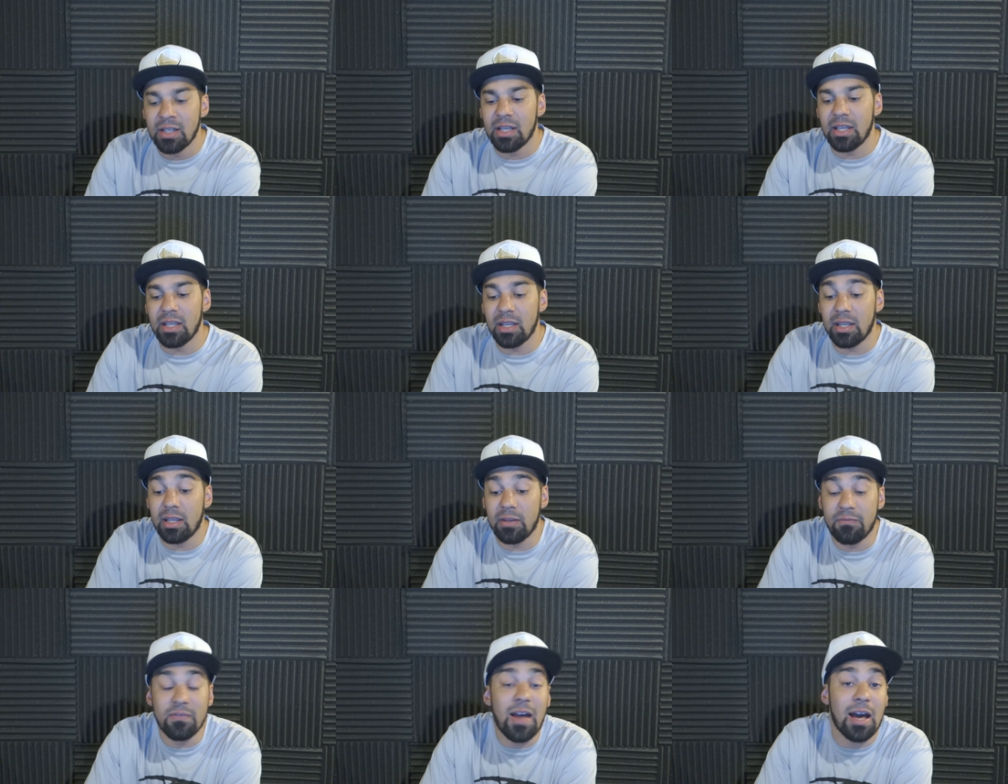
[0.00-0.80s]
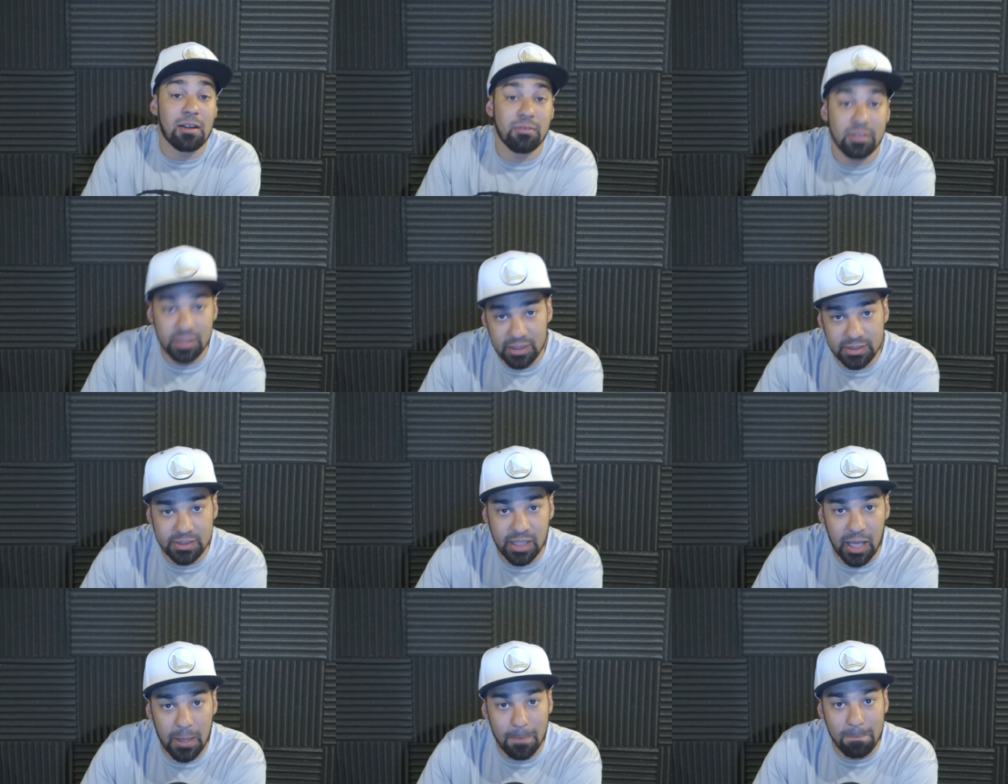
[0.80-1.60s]
if not a release
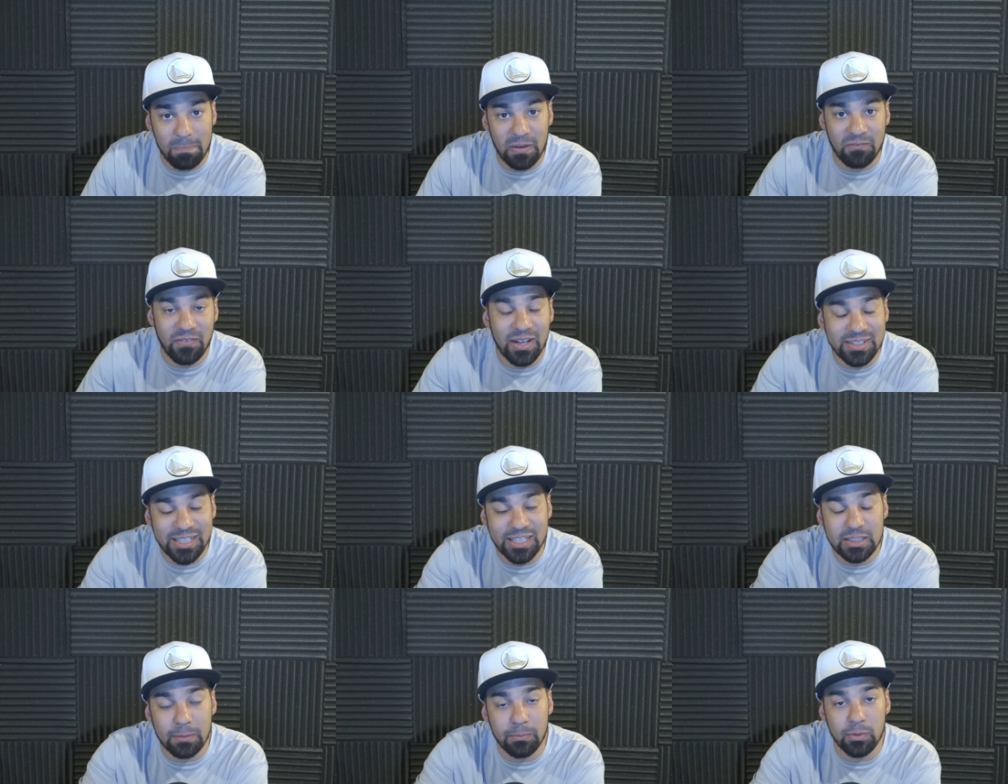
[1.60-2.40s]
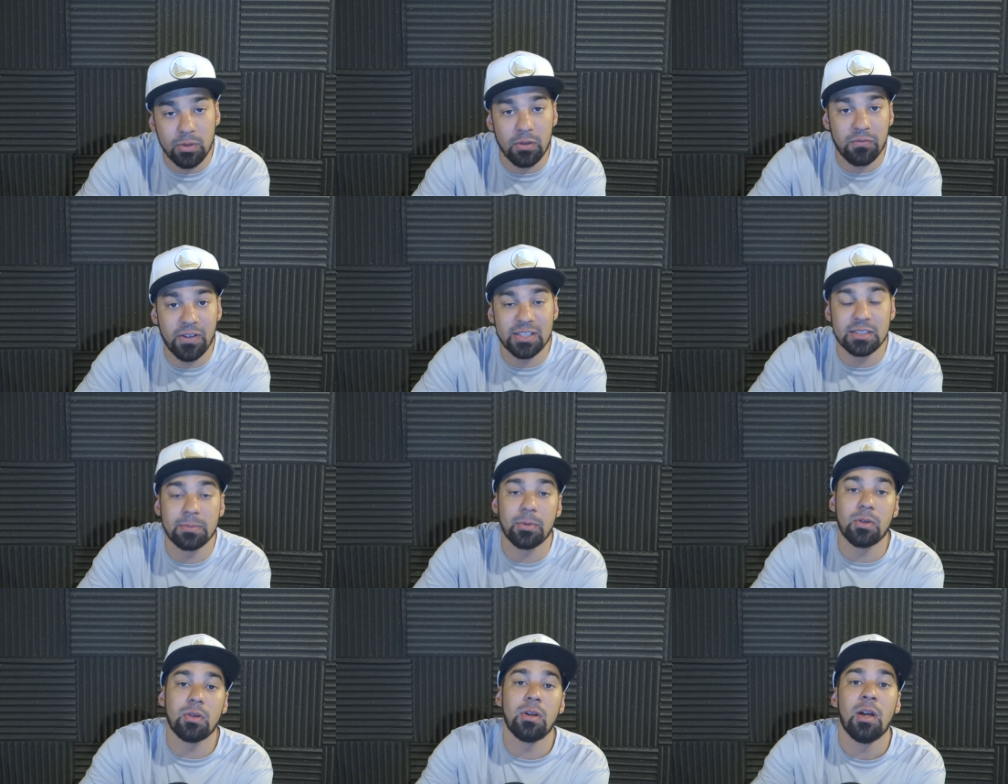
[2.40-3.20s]
date. But Fantasia Bunko
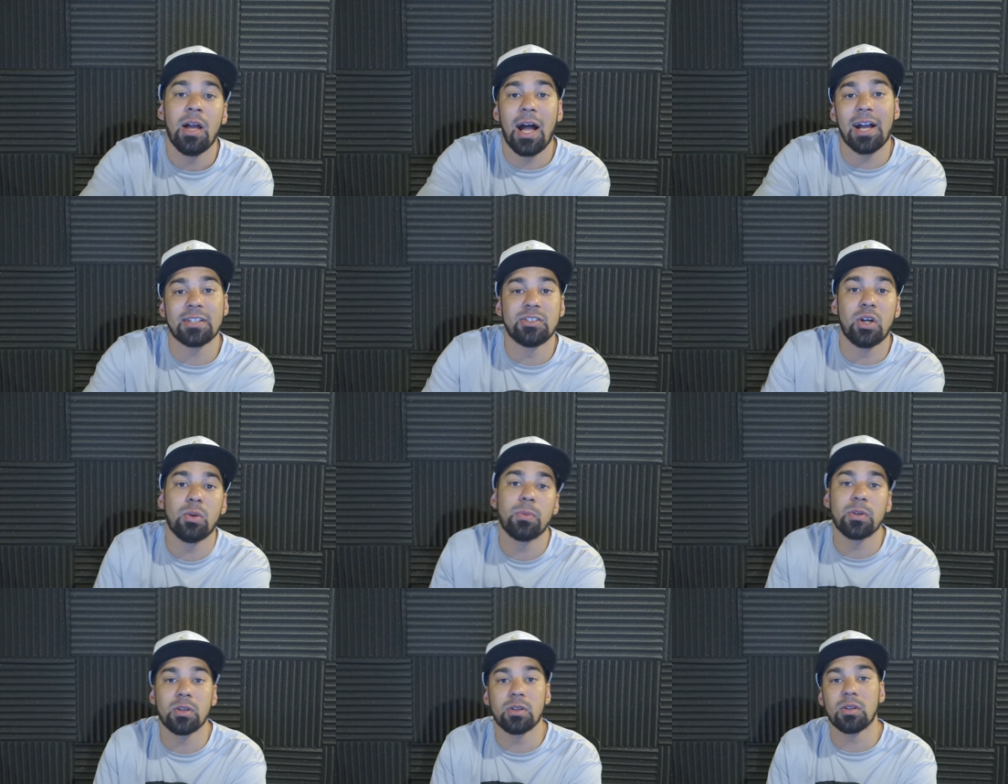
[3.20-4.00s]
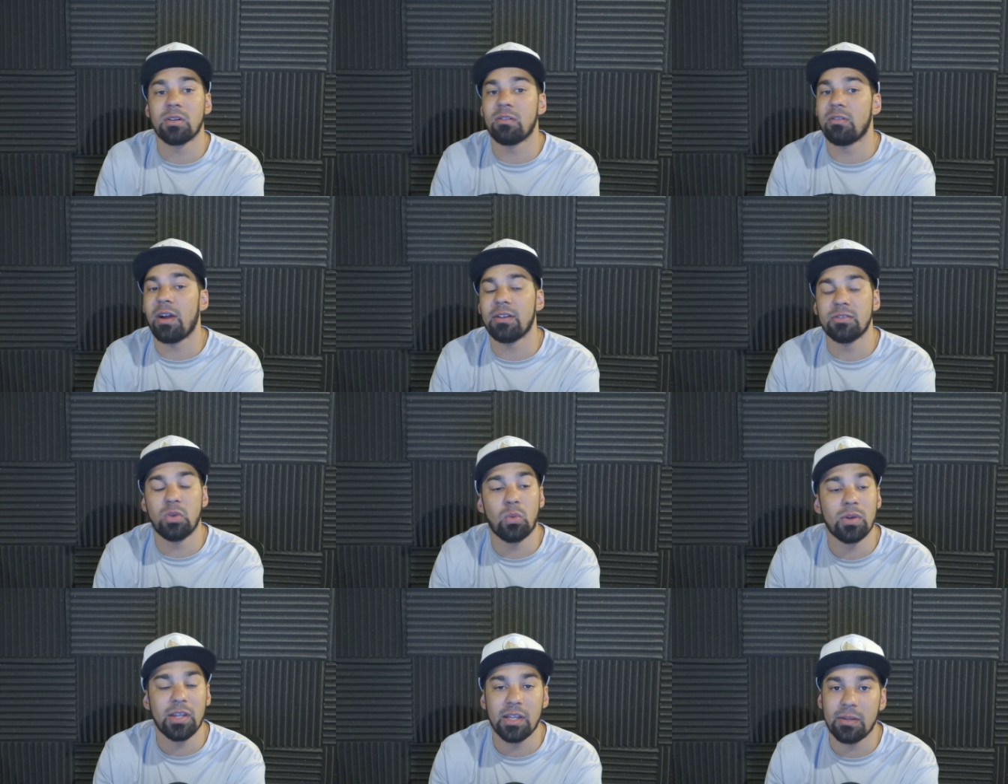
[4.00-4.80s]
Festival, October around
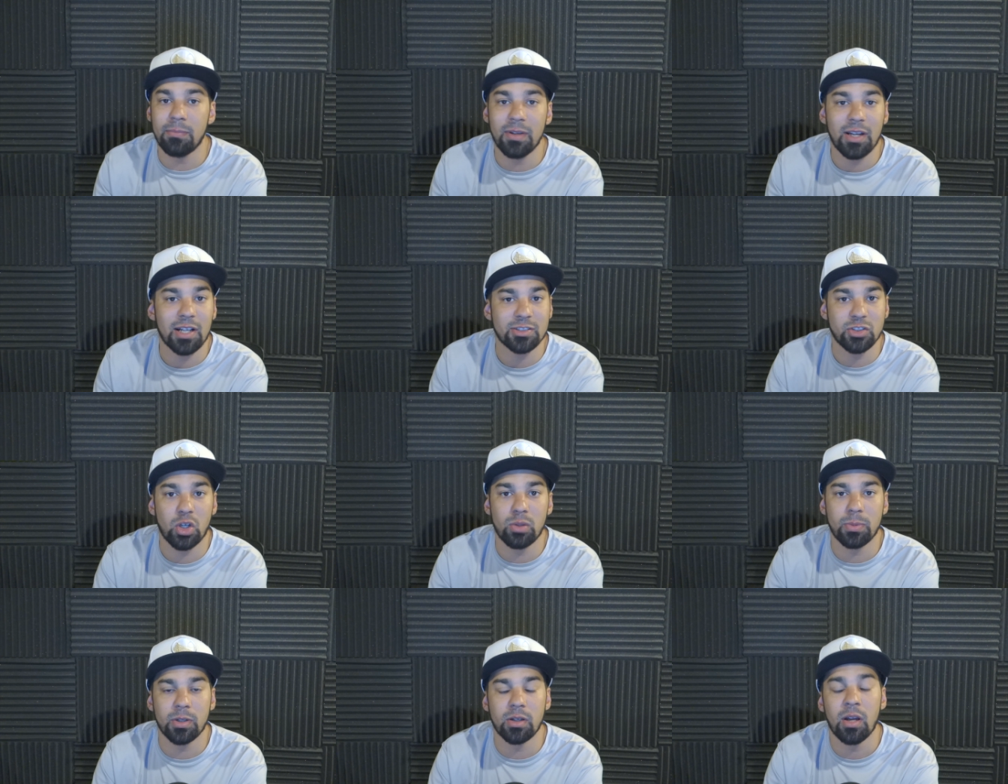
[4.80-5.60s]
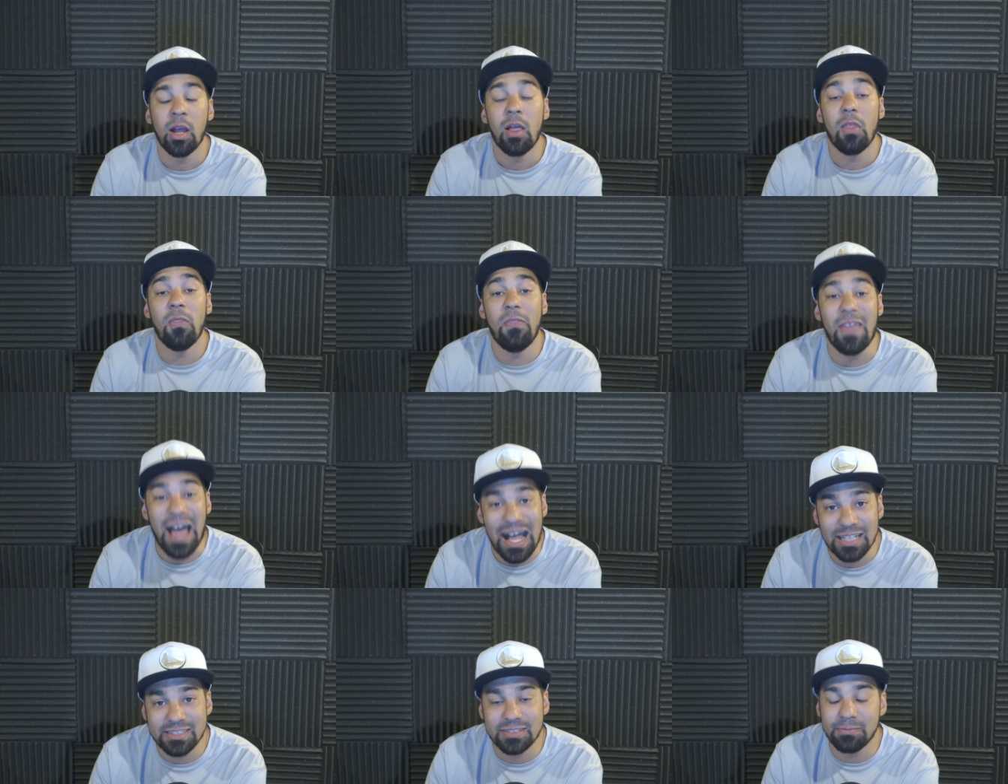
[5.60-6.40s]
20th, mid October.
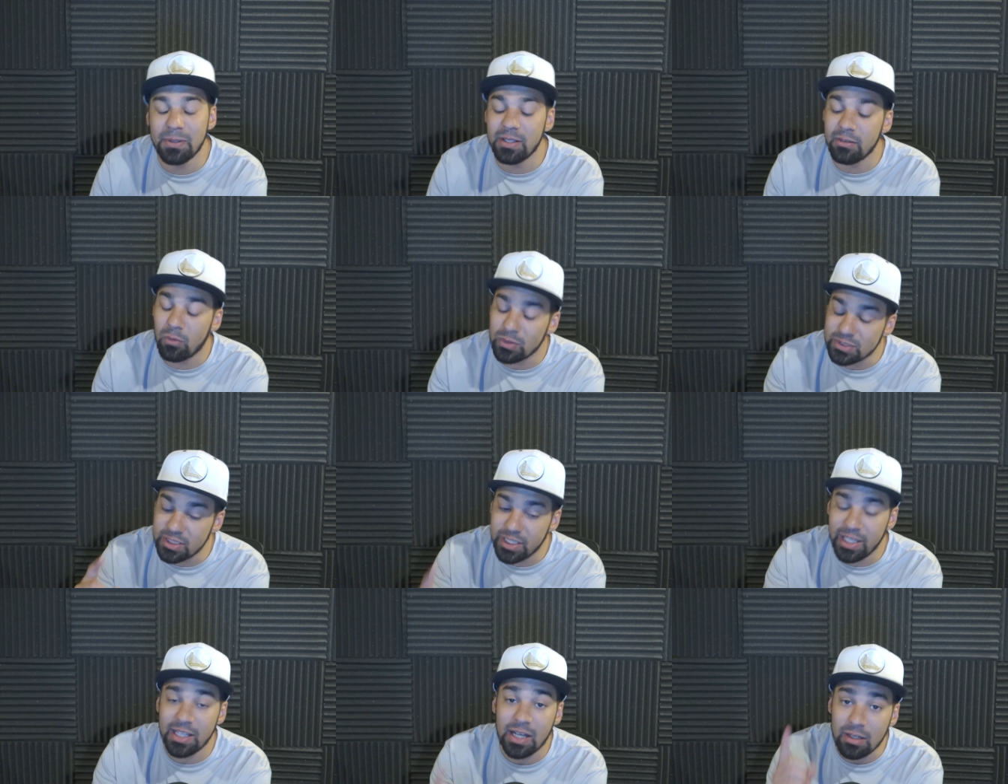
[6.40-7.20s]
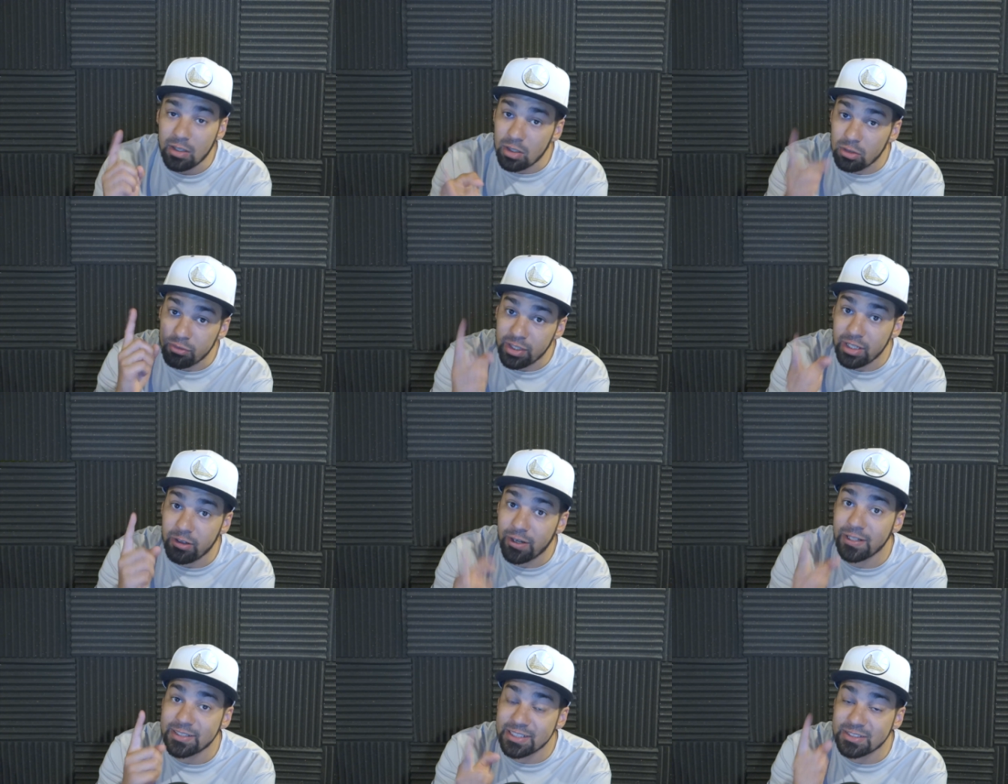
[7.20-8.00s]
That's been once again. I'm gonna
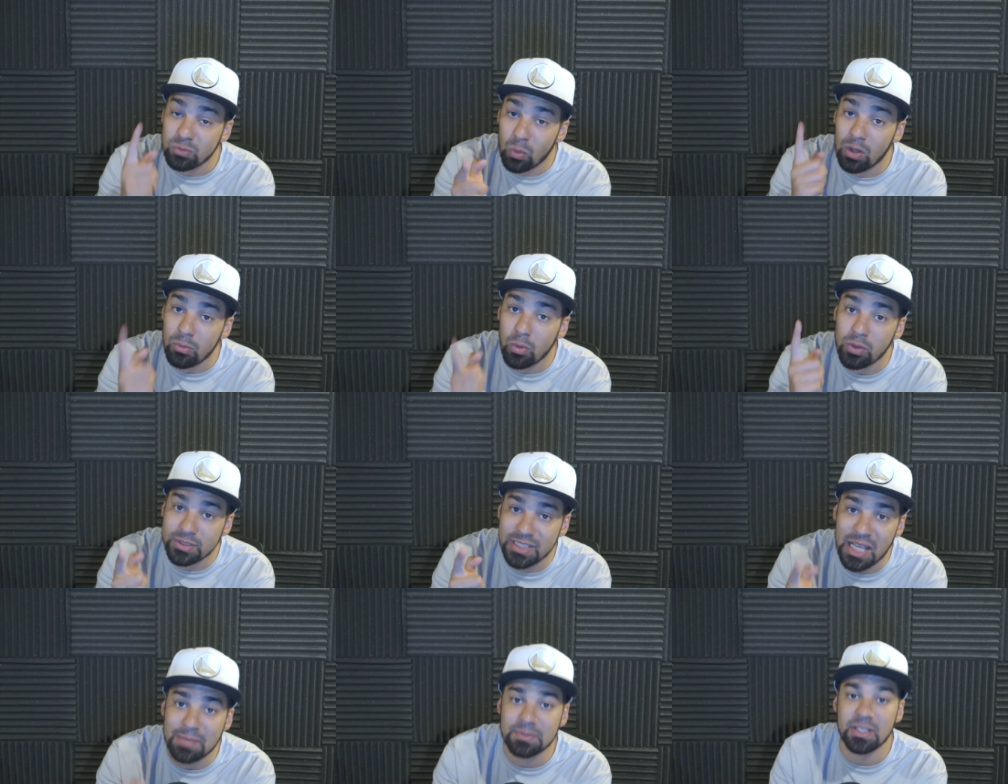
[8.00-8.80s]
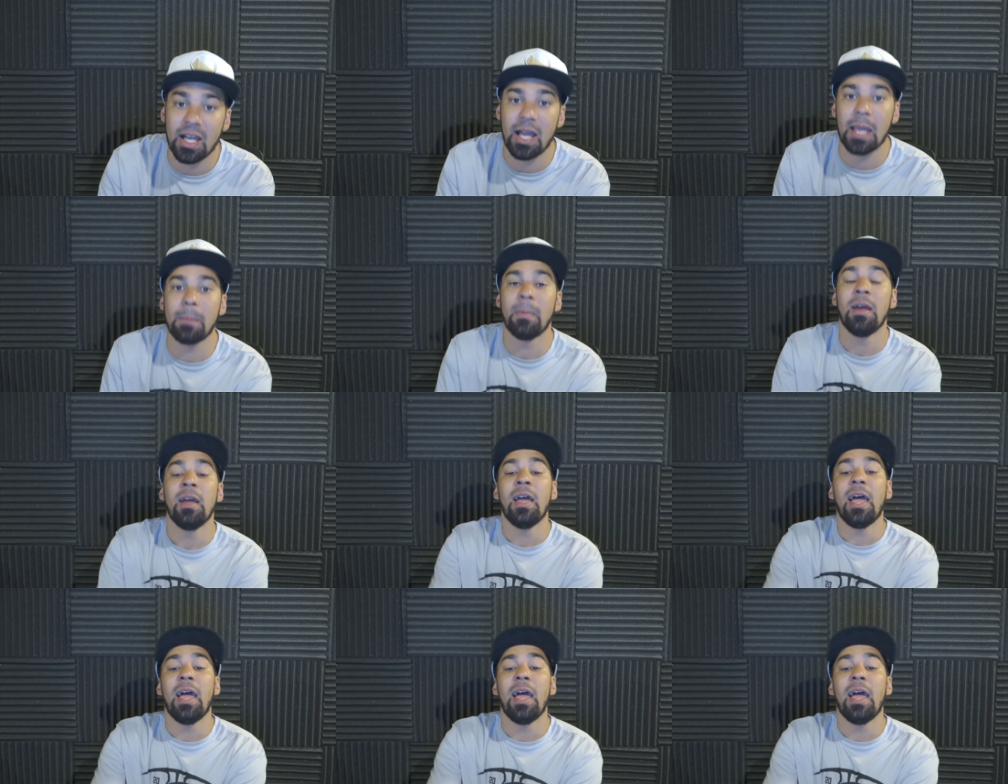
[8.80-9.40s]
reiterate this one more damn time.